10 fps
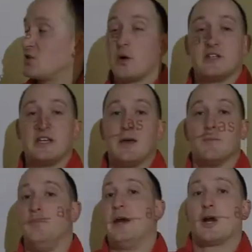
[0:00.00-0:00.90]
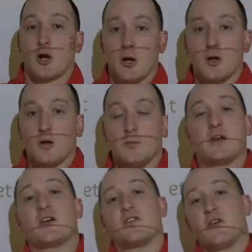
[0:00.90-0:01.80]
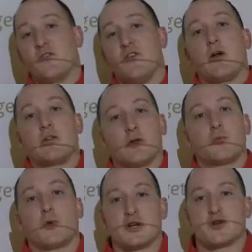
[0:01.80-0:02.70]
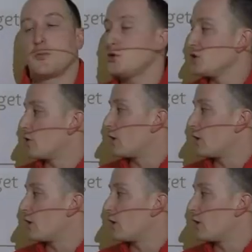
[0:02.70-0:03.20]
going to get bigger because there's very little pressure pushing on